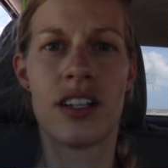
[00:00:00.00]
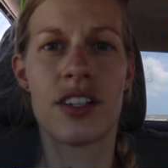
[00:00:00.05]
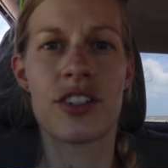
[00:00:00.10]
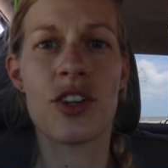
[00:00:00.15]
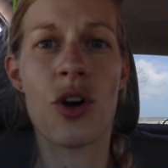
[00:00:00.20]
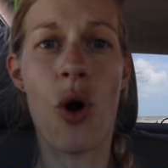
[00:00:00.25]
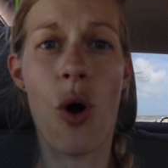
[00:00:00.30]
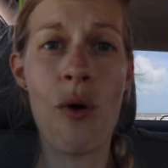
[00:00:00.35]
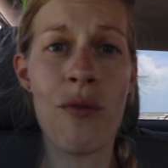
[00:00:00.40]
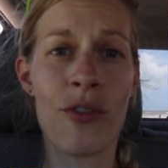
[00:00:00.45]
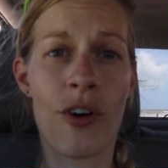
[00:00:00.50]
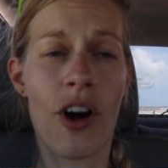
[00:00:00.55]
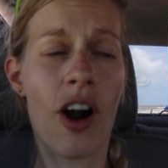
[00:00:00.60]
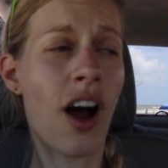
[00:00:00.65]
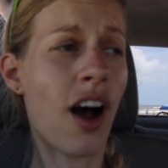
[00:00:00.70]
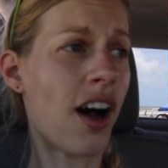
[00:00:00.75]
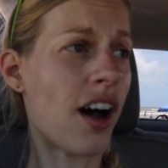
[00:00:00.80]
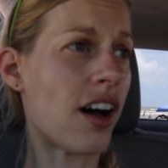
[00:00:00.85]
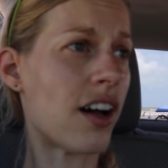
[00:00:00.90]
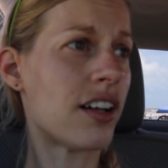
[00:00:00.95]
So
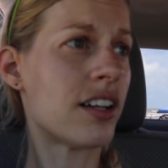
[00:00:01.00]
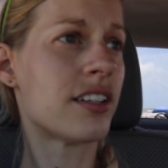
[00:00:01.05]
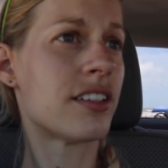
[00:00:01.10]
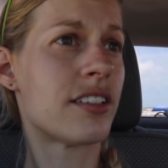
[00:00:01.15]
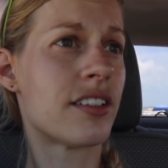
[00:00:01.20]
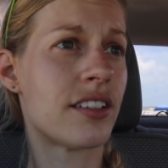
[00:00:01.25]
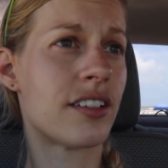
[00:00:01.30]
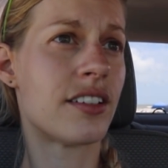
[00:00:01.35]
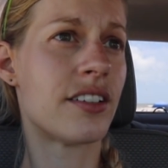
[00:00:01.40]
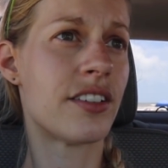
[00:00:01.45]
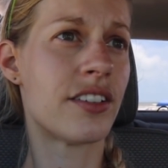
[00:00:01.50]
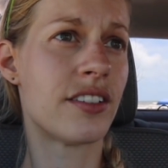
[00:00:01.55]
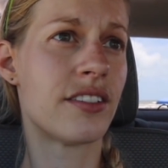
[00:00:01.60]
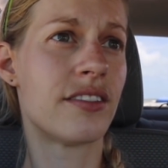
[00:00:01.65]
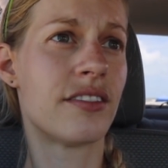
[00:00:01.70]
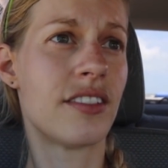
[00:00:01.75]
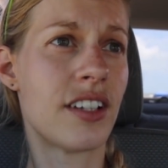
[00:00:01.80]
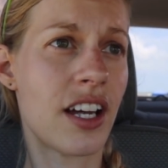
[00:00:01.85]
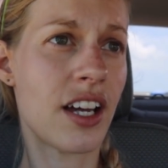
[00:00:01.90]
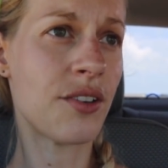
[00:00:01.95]
overall,
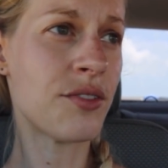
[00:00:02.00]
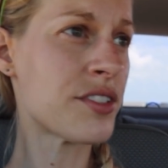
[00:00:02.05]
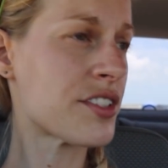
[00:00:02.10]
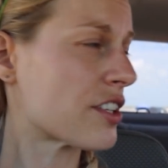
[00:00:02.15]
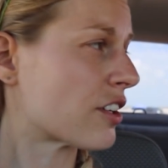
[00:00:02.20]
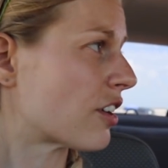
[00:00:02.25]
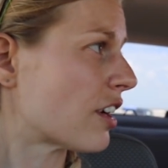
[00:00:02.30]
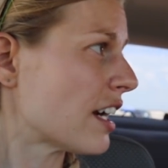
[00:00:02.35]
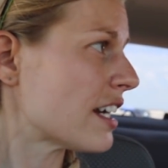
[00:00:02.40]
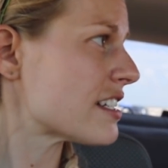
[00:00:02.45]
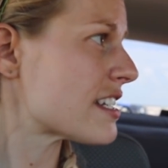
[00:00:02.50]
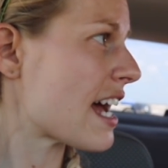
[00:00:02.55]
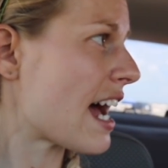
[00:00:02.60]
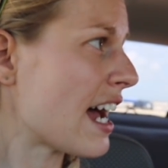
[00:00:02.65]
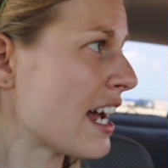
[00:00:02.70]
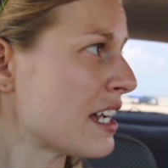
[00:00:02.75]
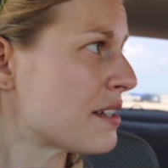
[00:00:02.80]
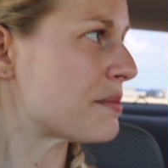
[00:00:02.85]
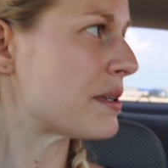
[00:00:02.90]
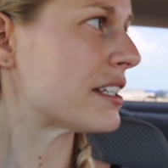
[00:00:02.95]
it was a great
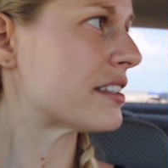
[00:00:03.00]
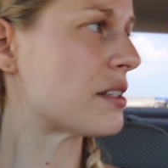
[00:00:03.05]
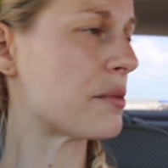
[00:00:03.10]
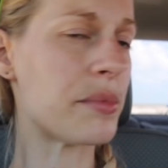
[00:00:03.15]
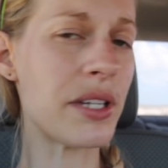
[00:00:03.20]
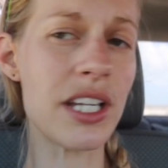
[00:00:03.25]
time at the